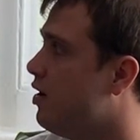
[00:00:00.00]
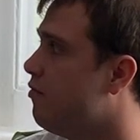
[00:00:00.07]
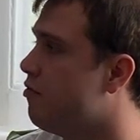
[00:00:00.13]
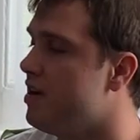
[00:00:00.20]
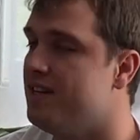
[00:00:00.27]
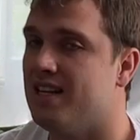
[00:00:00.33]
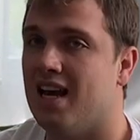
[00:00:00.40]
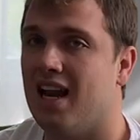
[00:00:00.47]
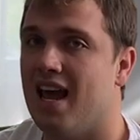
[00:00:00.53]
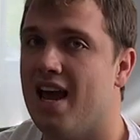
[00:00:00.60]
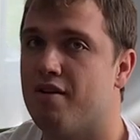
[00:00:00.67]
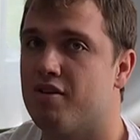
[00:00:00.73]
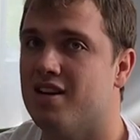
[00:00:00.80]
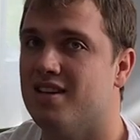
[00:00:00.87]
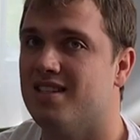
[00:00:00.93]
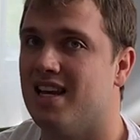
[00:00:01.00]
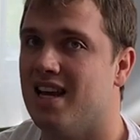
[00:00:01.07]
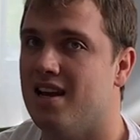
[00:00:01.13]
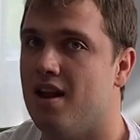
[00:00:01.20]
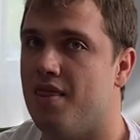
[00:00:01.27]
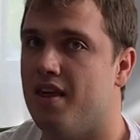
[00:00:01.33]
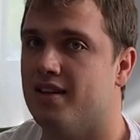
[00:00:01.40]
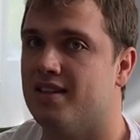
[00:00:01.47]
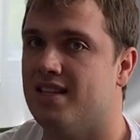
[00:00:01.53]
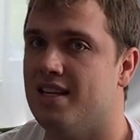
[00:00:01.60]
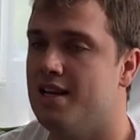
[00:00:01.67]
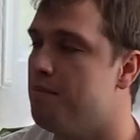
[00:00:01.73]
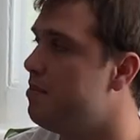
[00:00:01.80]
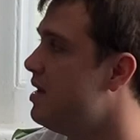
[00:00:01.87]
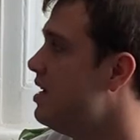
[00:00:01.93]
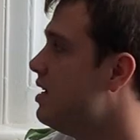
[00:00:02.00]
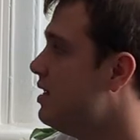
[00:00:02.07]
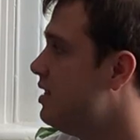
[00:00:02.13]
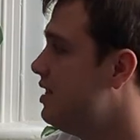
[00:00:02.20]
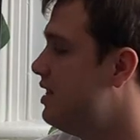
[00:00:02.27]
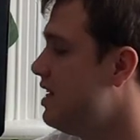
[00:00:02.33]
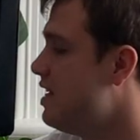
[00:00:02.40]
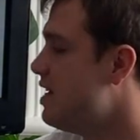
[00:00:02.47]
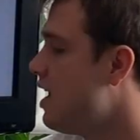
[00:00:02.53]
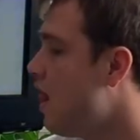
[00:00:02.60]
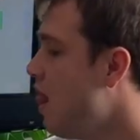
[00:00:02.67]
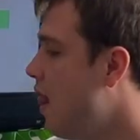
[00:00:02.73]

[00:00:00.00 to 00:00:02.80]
retail areas in the CBD.